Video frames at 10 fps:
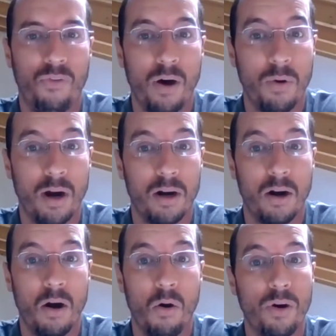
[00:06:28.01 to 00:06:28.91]

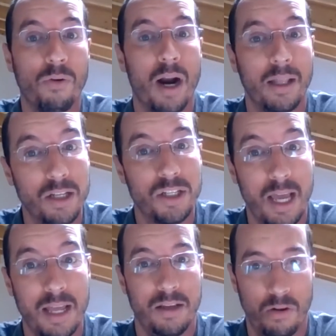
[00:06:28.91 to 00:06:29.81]
our
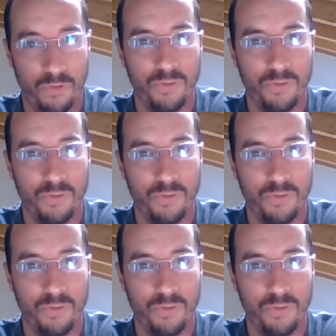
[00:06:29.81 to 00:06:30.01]
understanding of